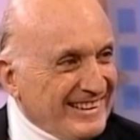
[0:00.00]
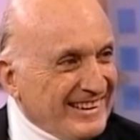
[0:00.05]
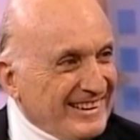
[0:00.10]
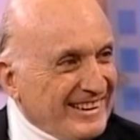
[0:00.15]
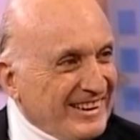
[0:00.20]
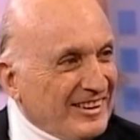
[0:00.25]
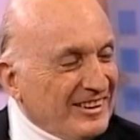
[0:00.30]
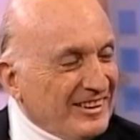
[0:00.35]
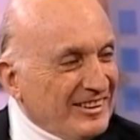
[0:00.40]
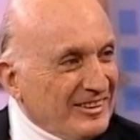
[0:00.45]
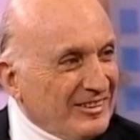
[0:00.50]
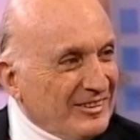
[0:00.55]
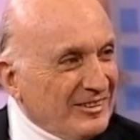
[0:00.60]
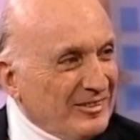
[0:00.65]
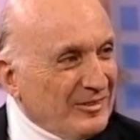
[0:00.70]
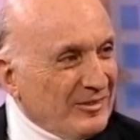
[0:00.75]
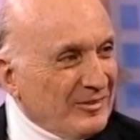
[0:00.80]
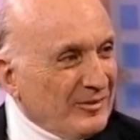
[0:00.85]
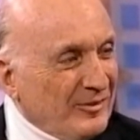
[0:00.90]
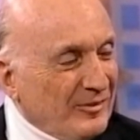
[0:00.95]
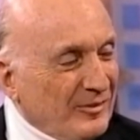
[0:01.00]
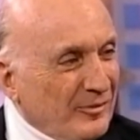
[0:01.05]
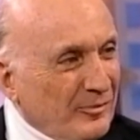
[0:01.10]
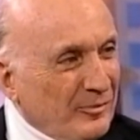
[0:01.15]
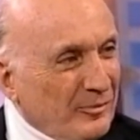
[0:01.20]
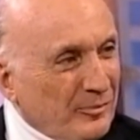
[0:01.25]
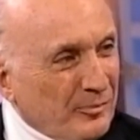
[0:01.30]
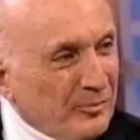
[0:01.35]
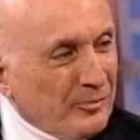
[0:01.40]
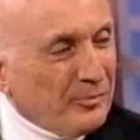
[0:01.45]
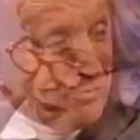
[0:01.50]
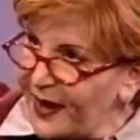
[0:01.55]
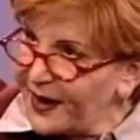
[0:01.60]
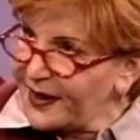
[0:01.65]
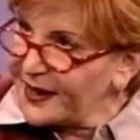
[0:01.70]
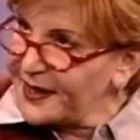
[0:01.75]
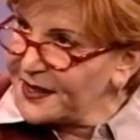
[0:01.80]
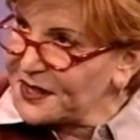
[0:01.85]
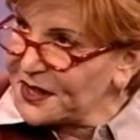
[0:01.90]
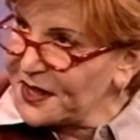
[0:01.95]
That yeah. must be very
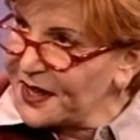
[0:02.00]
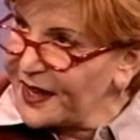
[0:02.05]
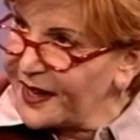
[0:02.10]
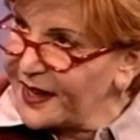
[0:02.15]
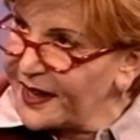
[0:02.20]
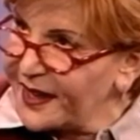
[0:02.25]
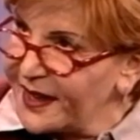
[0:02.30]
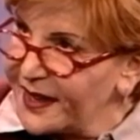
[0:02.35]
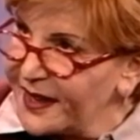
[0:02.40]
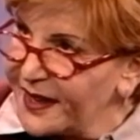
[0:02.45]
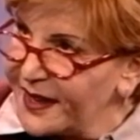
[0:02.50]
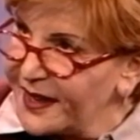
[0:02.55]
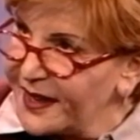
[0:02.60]
embarrassing.